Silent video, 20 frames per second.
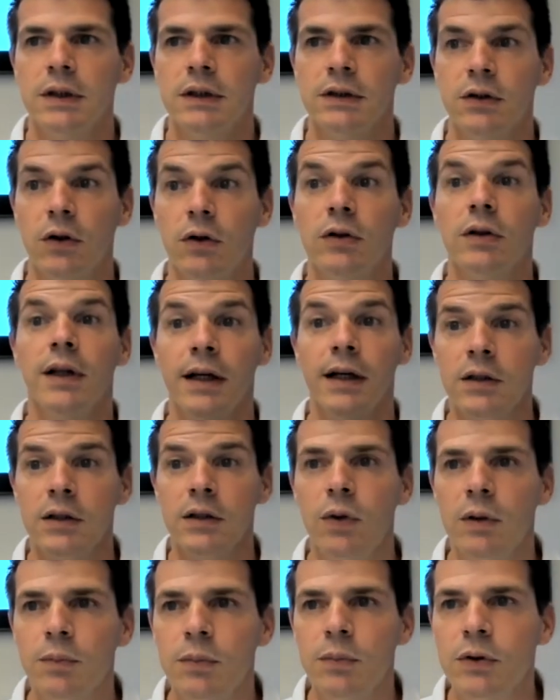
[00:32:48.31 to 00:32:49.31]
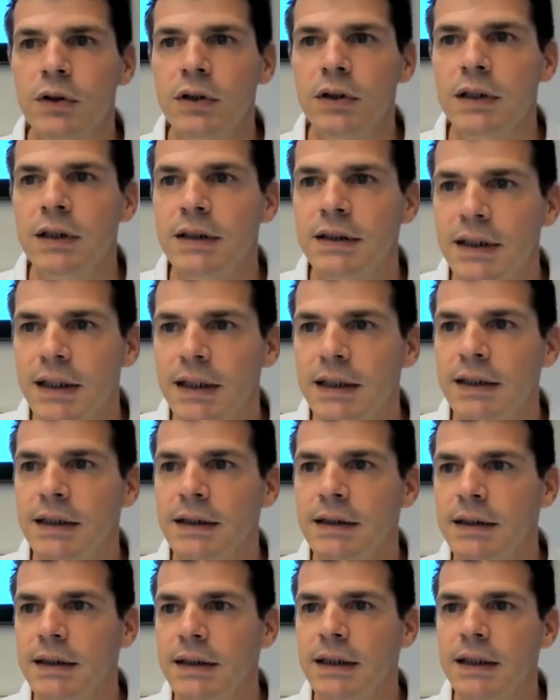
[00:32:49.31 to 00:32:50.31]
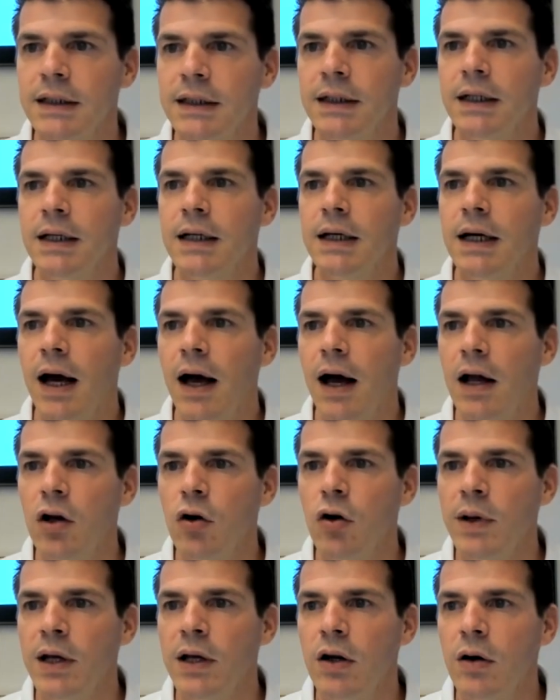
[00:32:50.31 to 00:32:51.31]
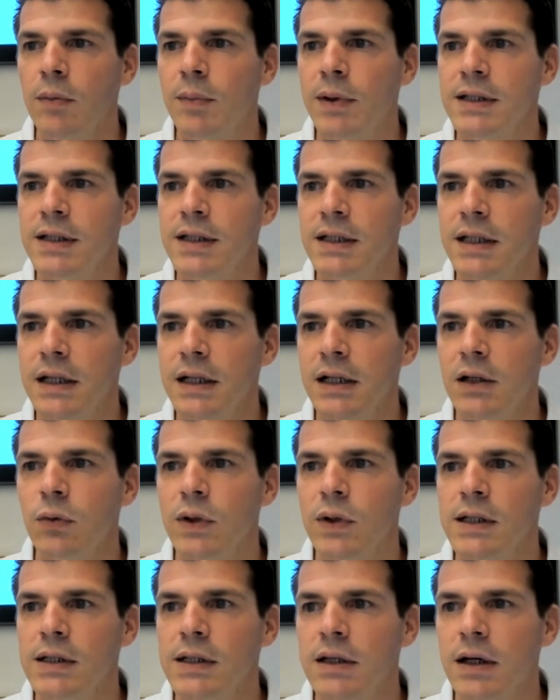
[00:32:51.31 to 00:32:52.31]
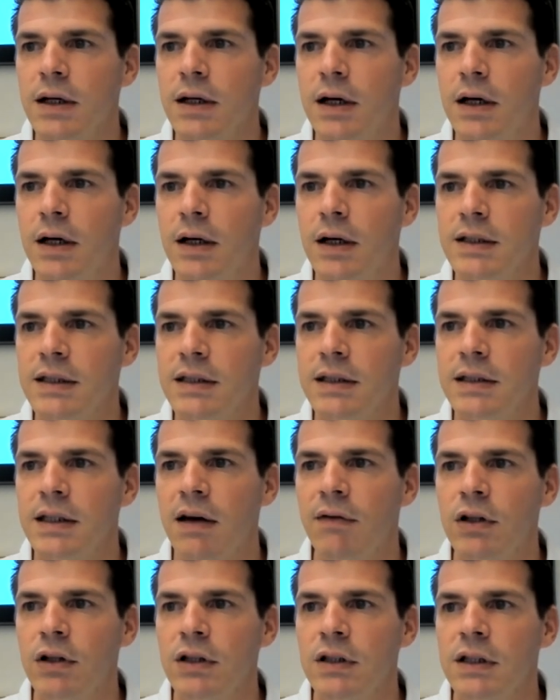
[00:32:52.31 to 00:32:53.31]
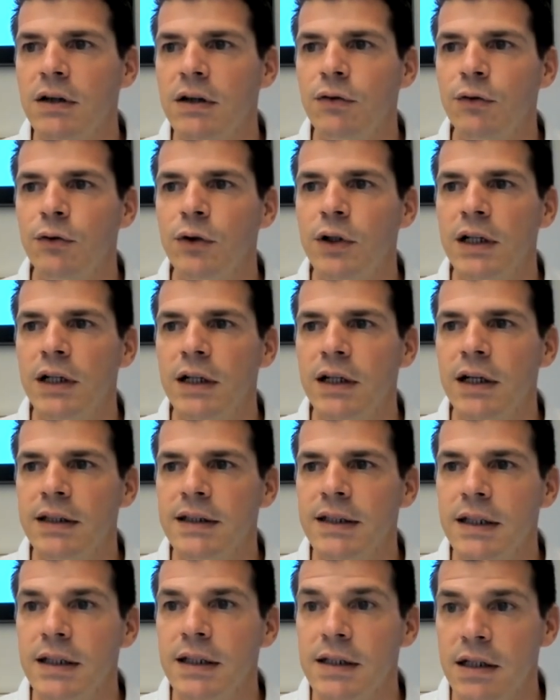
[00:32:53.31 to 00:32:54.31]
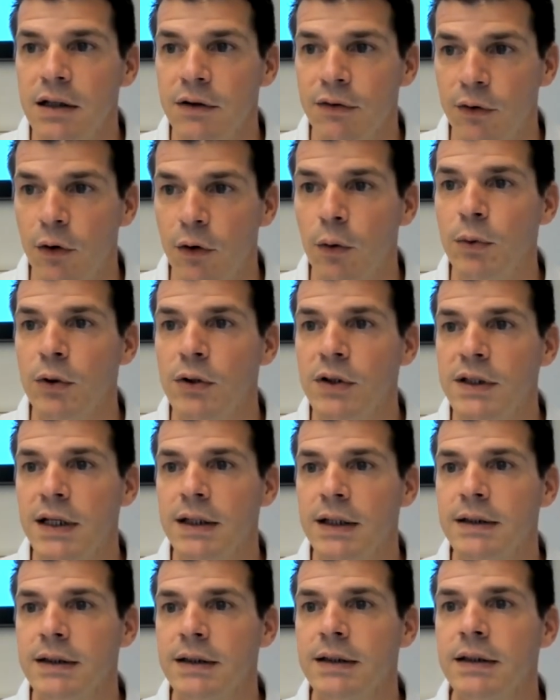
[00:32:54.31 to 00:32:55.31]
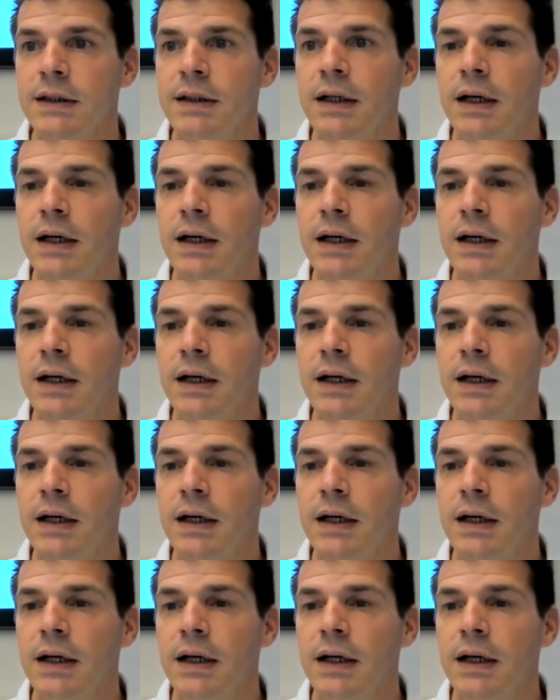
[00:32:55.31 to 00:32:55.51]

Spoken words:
So 91% in stainless steel, aluminum and steel with 73 and 64%,